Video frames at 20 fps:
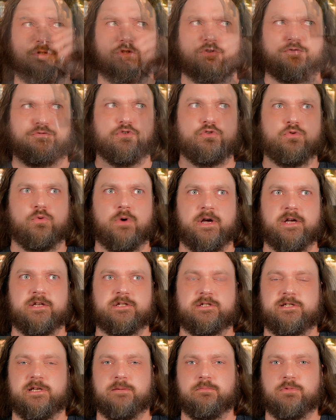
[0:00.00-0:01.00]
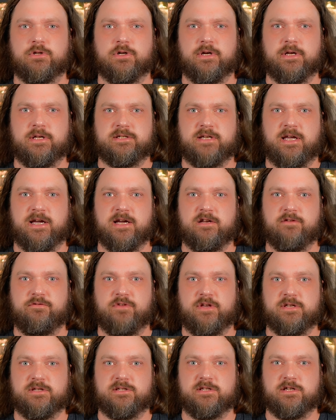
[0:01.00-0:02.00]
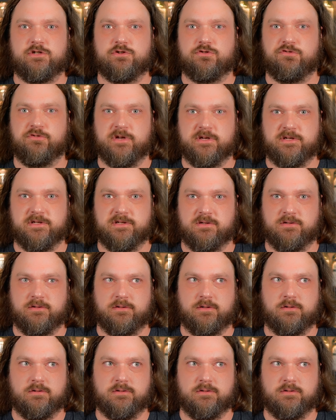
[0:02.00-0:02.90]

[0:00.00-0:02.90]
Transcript: So fruit-wise, similar. It's kind of a citrus